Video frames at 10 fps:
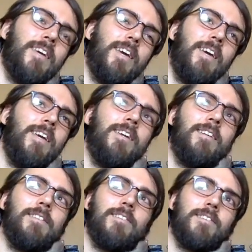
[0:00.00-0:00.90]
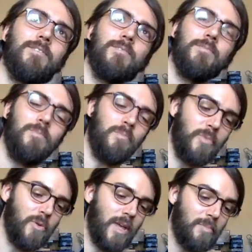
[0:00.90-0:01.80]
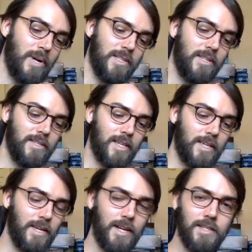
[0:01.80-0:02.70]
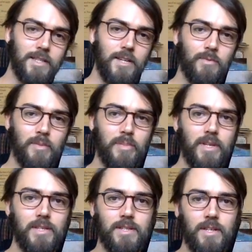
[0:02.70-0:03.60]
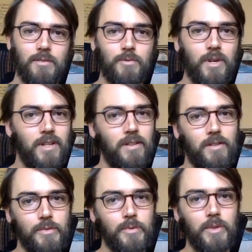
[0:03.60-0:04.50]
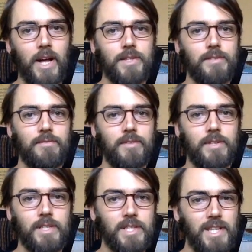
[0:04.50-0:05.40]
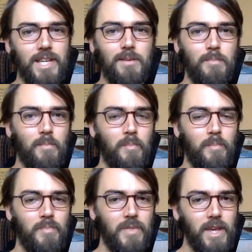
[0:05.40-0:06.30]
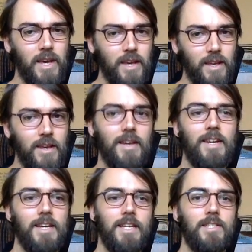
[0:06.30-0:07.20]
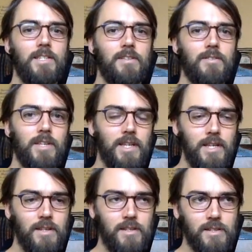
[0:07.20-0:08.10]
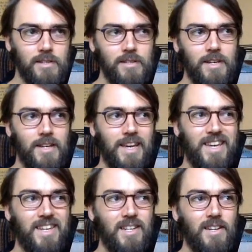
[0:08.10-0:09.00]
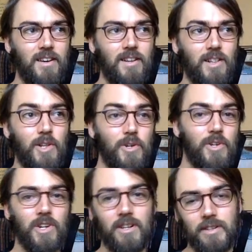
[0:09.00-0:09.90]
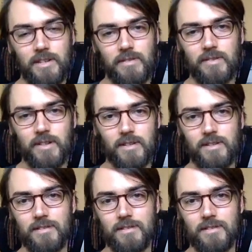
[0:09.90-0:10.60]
And through that process, I can kind of stay in one place and run through lots of the same thing in different keys and learn all the different